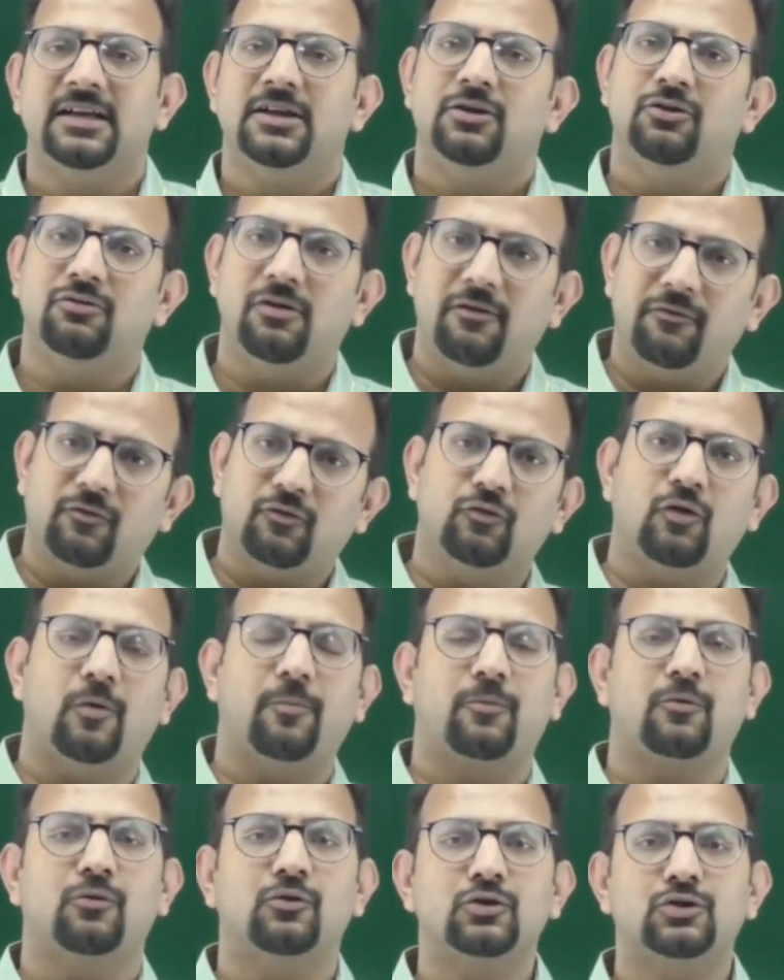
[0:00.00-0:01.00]
You have to
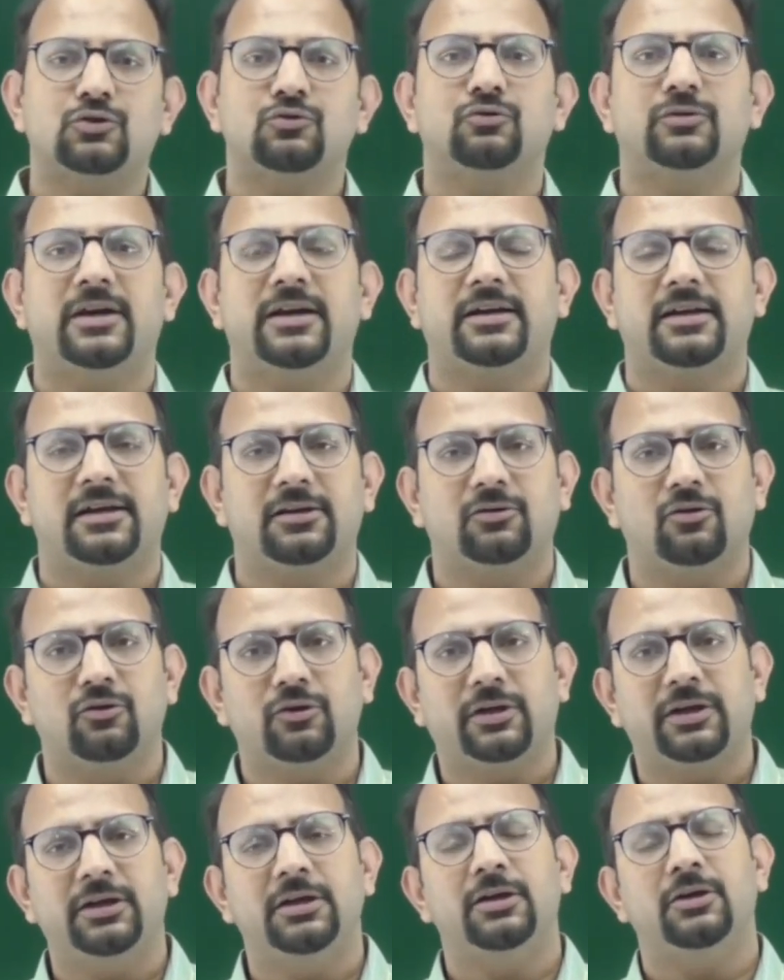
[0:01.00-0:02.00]
approach to that
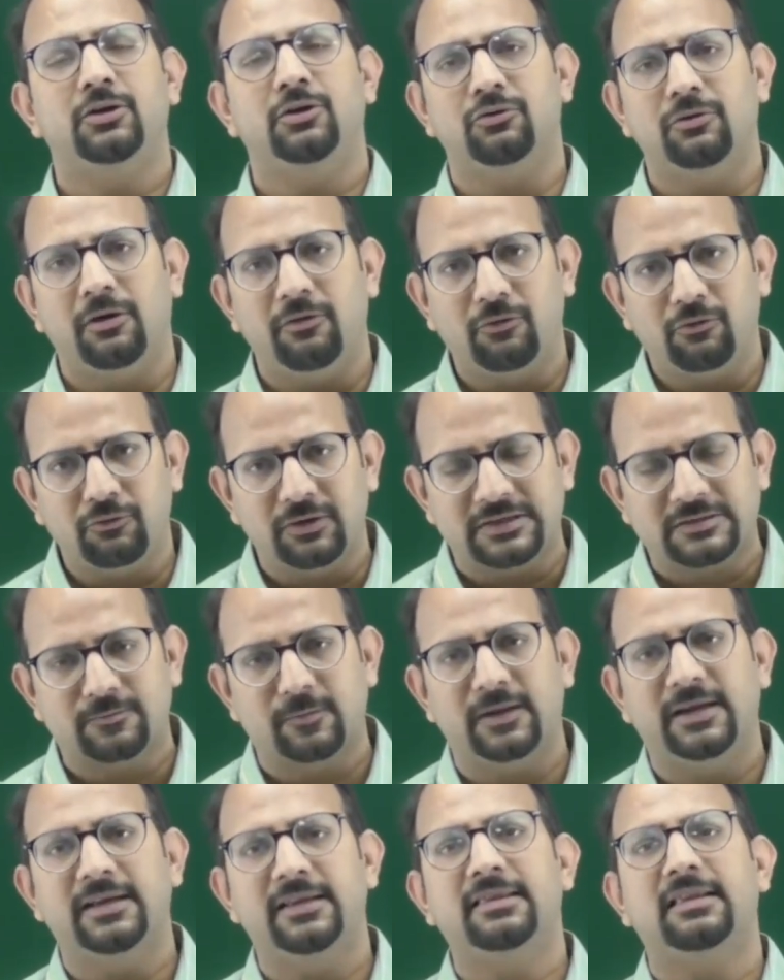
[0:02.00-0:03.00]
authority, you have to
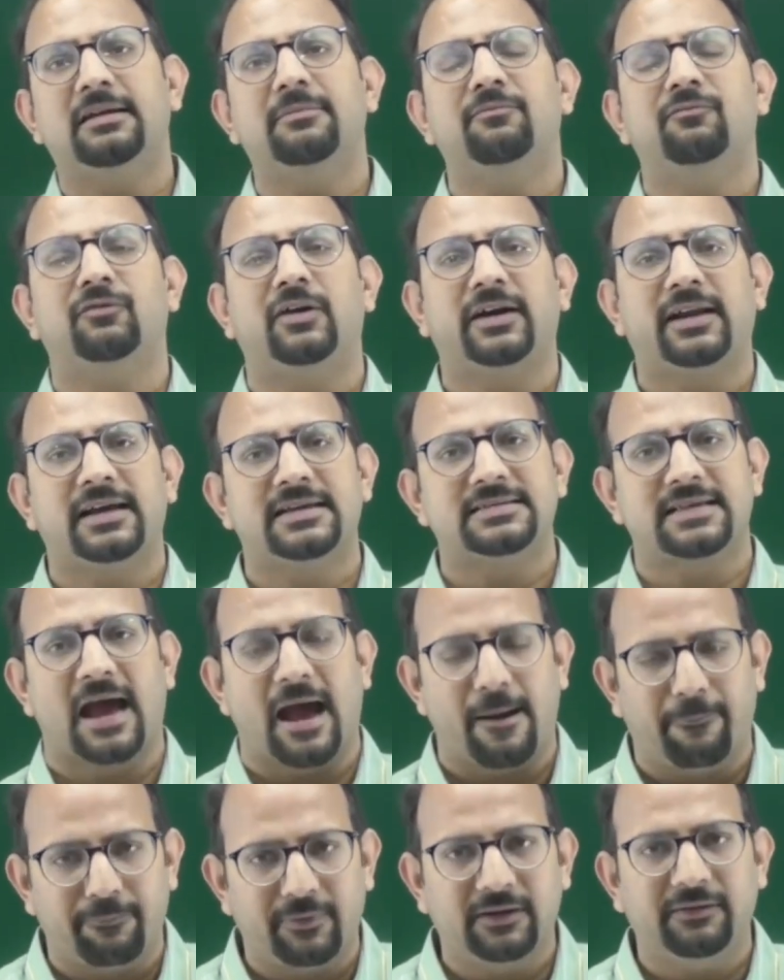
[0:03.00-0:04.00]
explain them what has
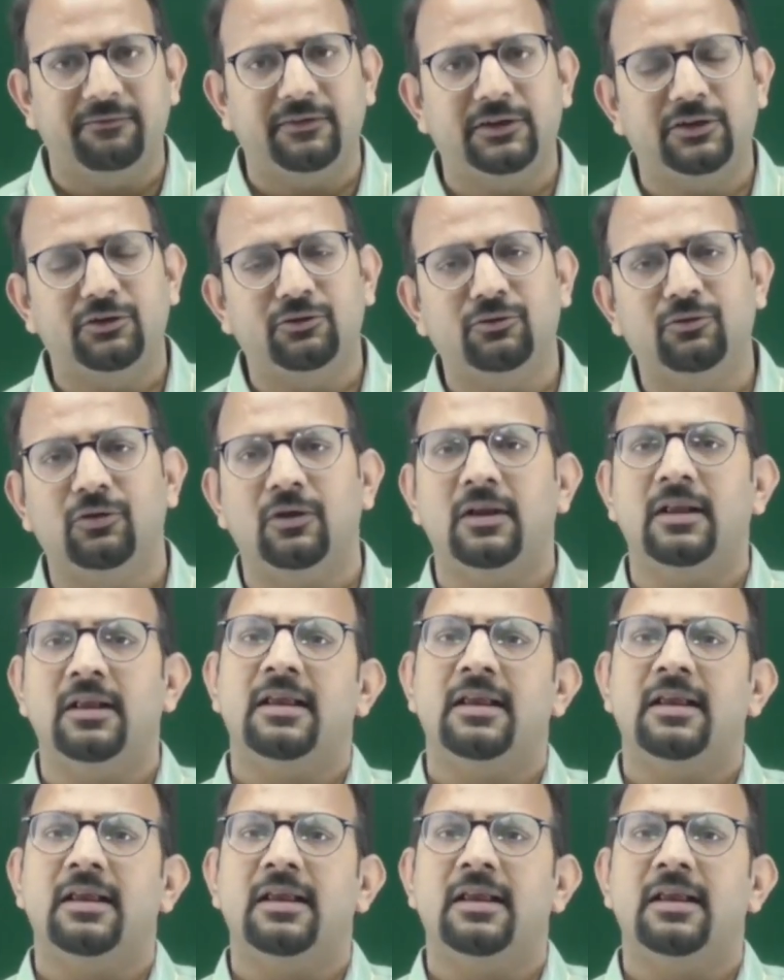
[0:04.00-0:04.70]
happened with you.